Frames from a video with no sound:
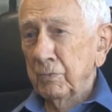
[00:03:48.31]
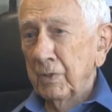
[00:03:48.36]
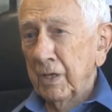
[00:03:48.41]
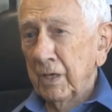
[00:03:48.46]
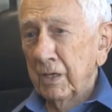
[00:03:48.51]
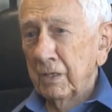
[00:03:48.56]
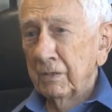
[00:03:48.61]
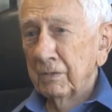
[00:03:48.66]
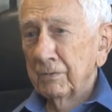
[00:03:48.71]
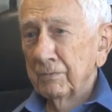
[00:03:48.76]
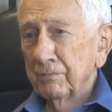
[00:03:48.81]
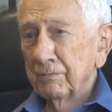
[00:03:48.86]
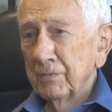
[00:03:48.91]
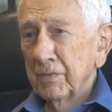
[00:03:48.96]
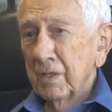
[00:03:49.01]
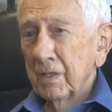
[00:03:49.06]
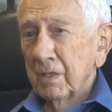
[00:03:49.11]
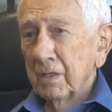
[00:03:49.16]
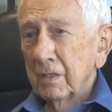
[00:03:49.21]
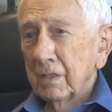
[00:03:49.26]
man,
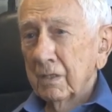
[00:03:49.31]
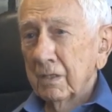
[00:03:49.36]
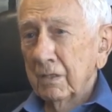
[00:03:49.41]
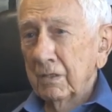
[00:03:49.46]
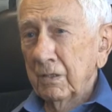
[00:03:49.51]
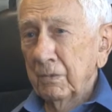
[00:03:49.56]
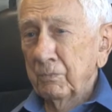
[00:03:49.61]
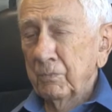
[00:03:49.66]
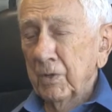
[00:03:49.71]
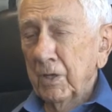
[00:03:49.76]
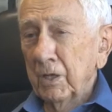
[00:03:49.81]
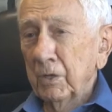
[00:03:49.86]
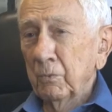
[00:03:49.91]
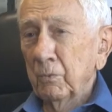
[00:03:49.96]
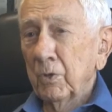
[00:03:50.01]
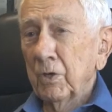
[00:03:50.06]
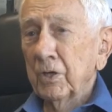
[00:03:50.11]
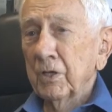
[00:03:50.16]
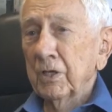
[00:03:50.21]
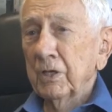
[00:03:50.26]
and they probably
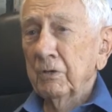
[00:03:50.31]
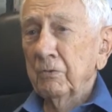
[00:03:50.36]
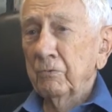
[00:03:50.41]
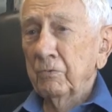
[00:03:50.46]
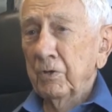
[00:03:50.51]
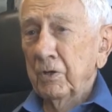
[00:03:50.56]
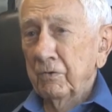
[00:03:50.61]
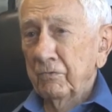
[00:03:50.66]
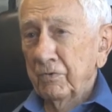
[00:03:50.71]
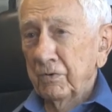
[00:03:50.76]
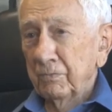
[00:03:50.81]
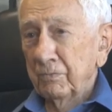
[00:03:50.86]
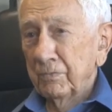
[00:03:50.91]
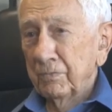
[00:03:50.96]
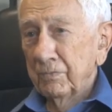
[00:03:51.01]
want to get rid of him.